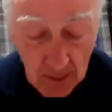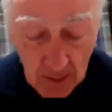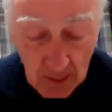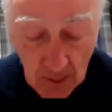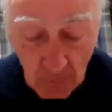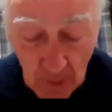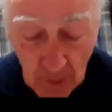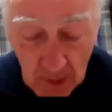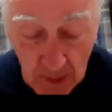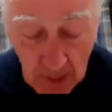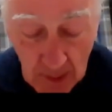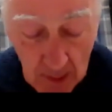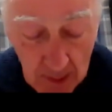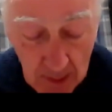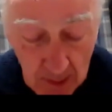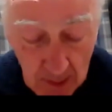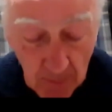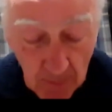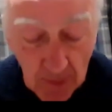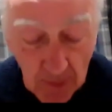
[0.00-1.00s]
And we see
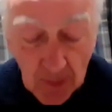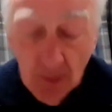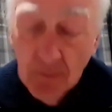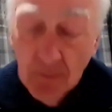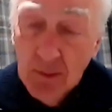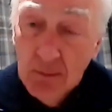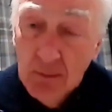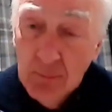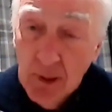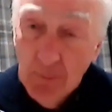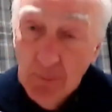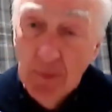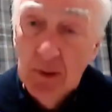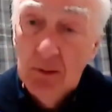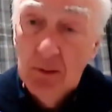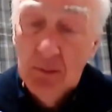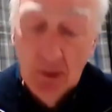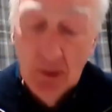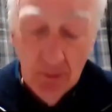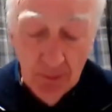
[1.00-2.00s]
something of the
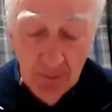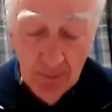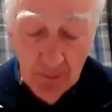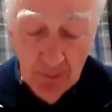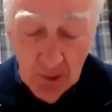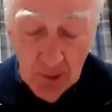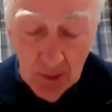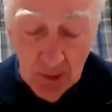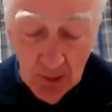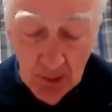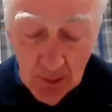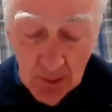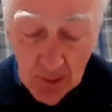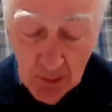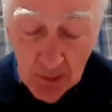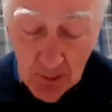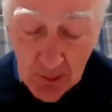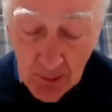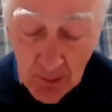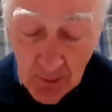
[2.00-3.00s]
rapid growth of the
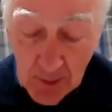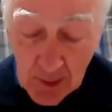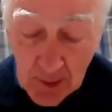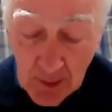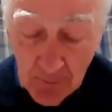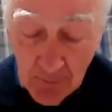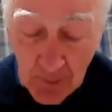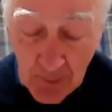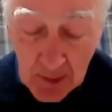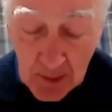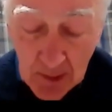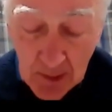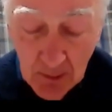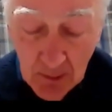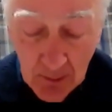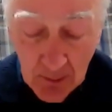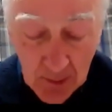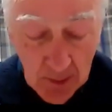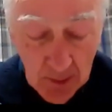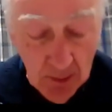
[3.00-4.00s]
church on the day of
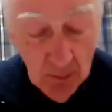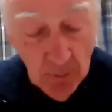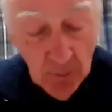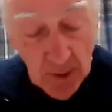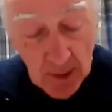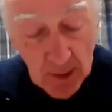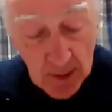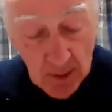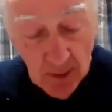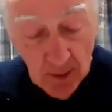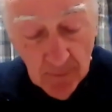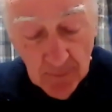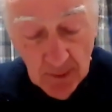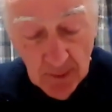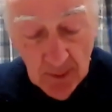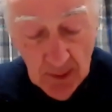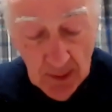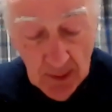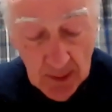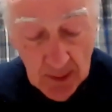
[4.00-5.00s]
Pentecost and the weeks
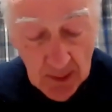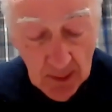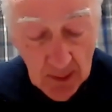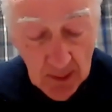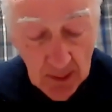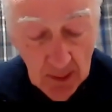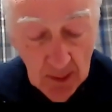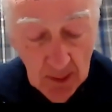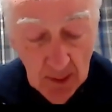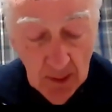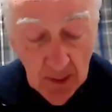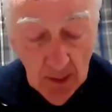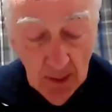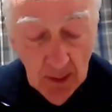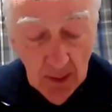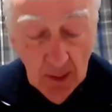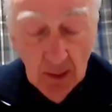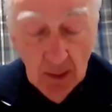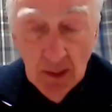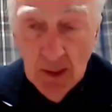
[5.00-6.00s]
after that.
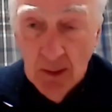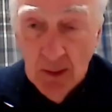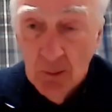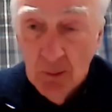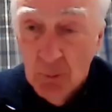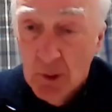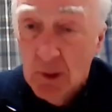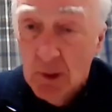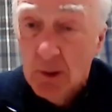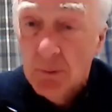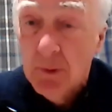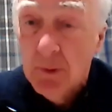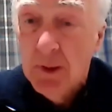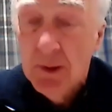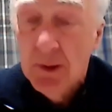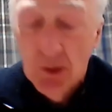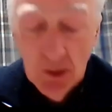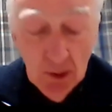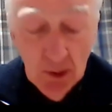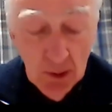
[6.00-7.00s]
And the
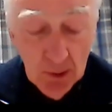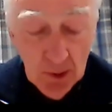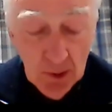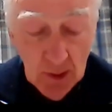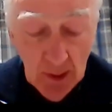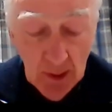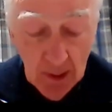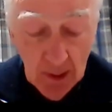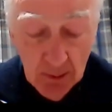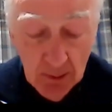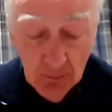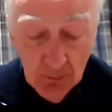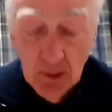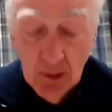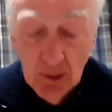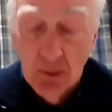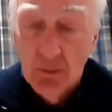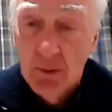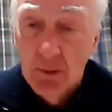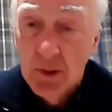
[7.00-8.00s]
worldwide church has
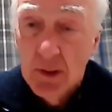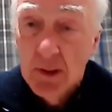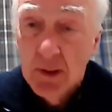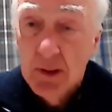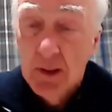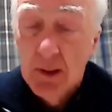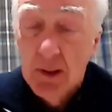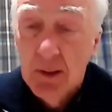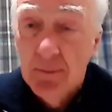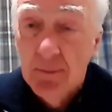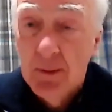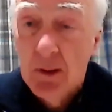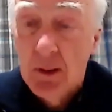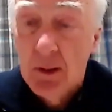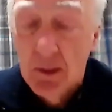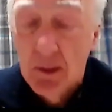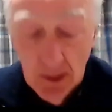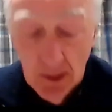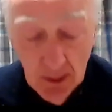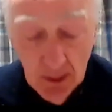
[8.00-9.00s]
grown
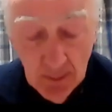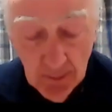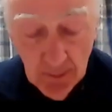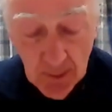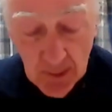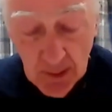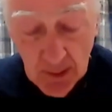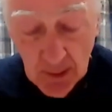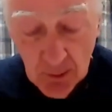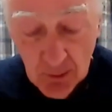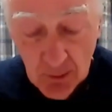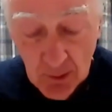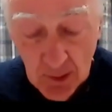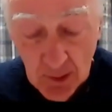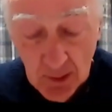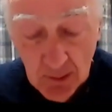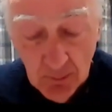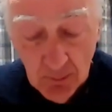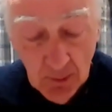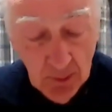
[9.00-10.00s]
significantly over the
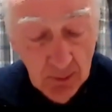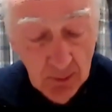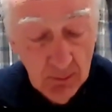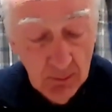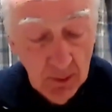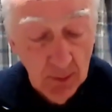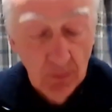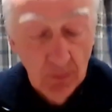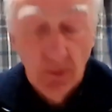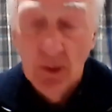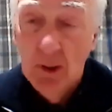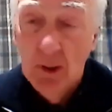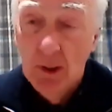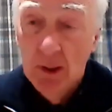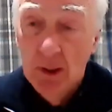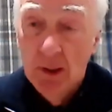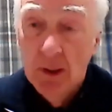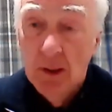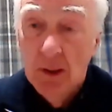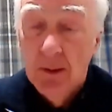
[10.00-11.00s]
centuries, with the growth,
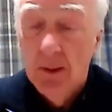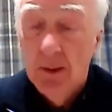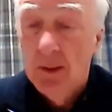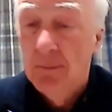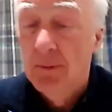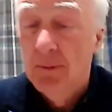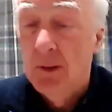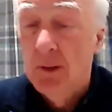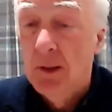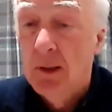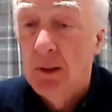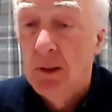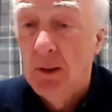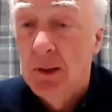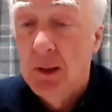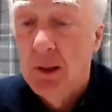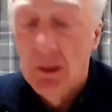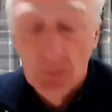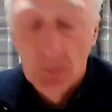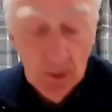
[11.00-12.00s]
thankfully,
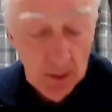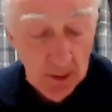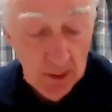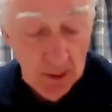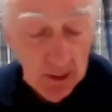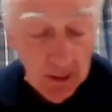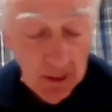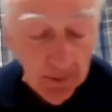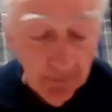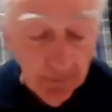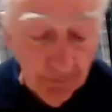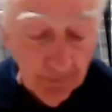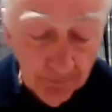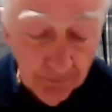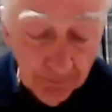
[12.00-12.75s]
continuing today.